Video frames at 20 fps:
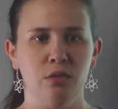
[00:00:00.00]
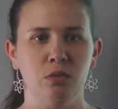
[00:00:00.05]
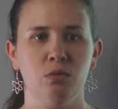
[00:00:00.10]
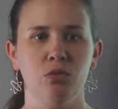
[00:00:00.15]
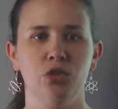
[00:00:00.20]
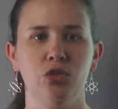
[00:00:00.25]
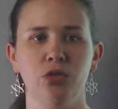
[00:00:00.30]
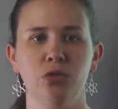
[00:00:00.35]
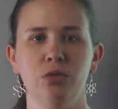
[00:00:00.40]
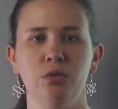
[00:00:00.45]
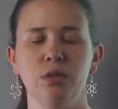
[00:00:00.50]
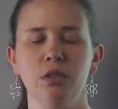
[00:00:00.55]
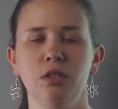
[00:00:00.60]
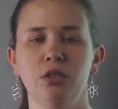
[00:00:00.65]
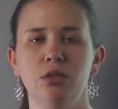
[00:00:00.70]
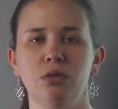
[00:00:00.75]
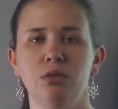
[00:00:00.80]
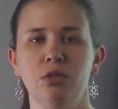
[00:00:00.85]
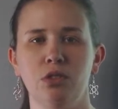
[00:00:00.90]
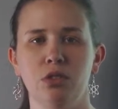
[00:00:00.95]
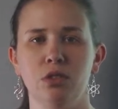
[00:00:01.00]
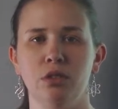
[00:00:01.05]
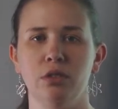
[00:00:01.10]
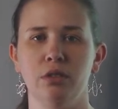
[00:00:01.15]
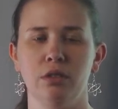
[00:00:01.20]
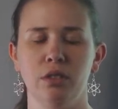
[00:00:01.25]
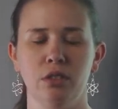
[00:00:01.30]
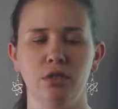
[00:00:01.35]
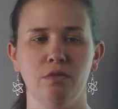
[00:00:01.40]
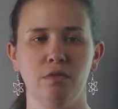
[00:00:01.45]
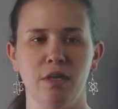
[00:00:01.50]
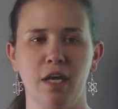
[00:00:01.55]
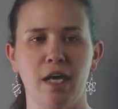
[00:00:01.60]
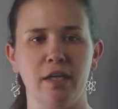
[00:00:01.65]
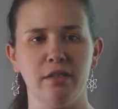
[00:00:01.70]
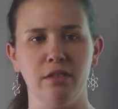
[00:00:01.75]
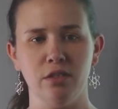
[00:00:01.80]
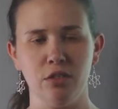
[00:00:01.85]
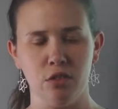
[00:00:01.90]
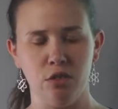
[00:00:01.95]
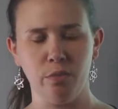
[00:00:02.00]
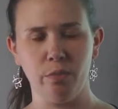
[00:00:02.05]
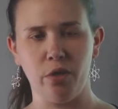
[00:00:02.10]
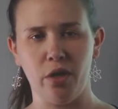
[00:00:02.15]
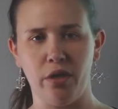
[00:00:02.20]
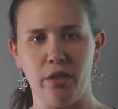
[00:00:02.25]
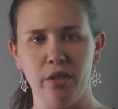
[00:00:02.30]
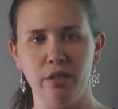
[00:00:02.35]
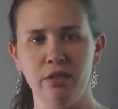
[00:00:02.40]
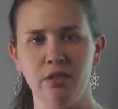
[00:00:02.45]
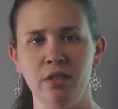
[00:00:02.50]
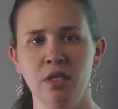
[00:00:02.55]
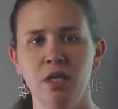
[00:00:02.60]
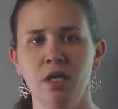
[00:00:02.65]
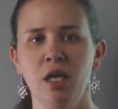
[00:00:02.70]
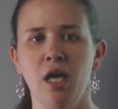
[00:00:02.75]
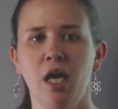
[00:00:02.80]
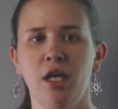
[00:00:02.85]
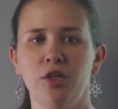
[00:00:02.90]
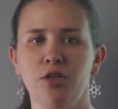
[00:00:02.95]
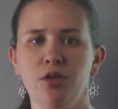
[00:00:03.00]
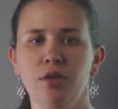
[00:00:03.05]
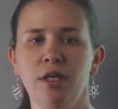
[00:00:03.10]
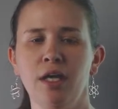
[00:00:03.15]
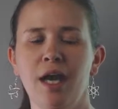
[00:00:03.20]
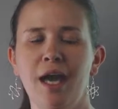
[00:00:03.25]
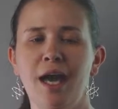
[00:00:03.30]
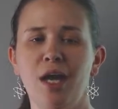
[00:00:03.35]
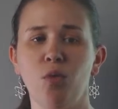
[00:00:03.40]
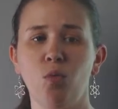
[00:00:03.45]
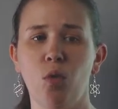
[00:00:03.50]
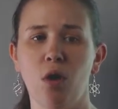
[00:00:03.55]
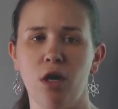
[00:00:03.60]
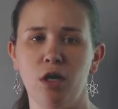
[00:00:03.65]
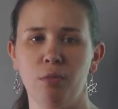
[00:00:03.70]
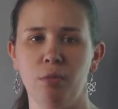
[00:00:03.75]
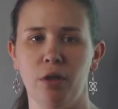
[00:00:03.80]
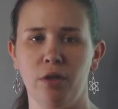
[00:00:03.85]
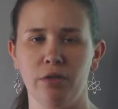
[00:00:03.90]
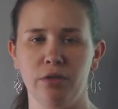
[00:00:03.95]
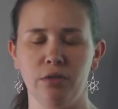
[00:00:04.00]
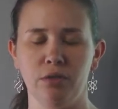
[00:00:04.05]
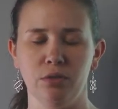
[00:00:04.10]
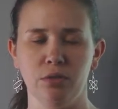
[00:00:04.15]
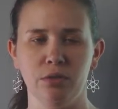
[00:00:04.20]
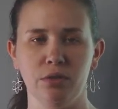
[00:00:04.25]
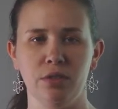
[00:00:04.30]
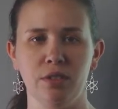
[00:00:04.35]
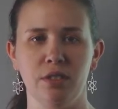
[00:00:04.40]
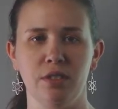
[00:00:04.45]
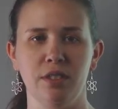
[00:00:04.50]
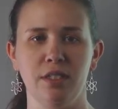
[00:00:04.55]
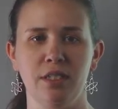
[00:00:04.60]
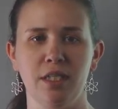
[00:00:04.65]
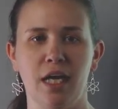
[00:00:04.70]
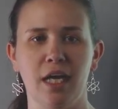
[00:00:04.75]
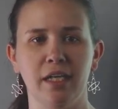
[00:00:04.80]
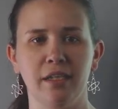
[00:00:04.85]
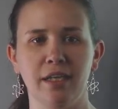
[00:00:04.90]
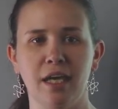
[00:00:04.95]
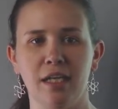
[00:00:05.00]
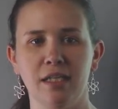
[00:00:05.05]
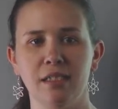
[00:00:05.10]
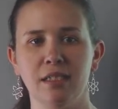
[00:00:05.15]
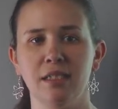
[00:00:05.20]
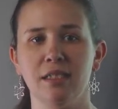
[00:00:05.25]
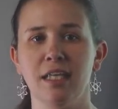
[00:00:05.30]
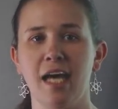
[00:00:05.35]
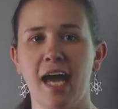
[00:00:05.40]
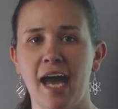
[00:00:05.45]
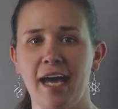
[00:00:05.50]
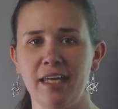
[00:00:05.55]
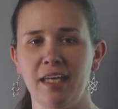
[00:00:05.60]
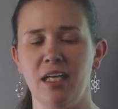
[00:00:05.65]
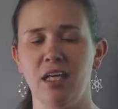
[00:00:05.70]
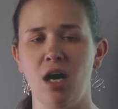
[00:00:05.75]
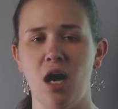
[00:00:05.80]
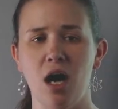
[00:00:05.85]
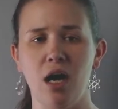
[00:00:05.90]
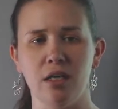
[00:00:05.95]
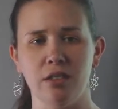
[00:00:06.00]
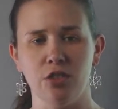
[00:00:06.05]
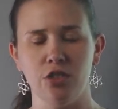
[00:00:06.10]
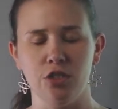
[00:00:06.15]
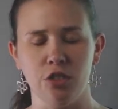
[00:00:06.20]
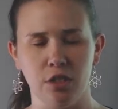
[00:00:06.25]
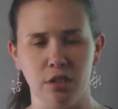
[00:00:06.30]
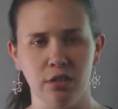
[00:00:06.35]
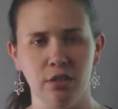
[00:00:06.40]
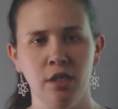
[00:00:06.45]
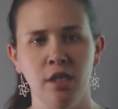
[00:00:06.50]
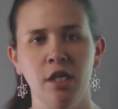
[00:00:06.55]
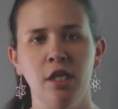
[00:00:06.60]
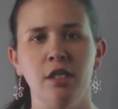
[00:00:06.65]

What you're going to do is you're going to look at your reactants and your products, and you're going to add water molecules to the side that is lacking oxygen.